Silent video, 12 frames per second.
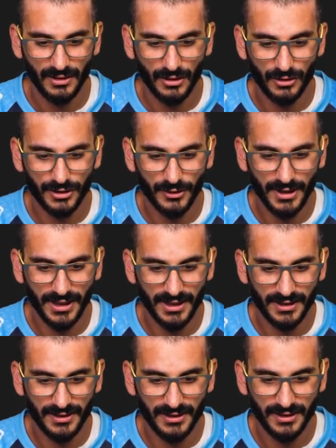
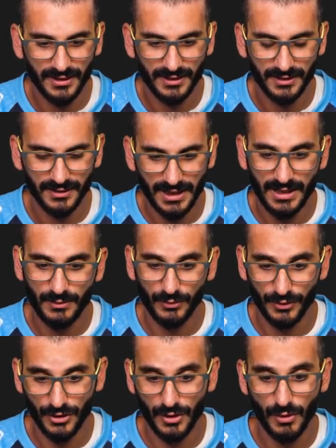OctoKit
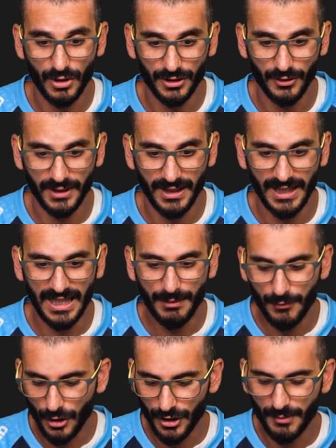equals new OctoKit. I'm
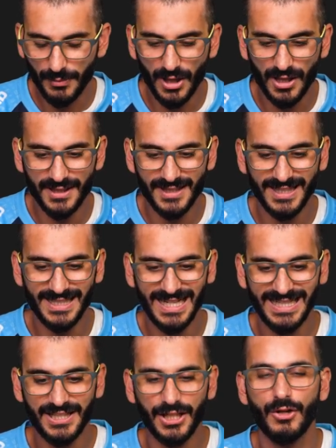not gonna pass in
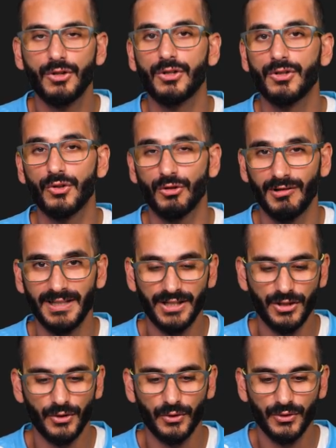any tokens or
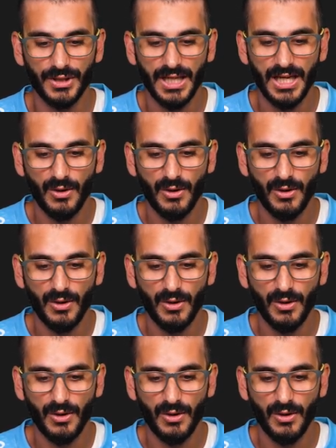credentials.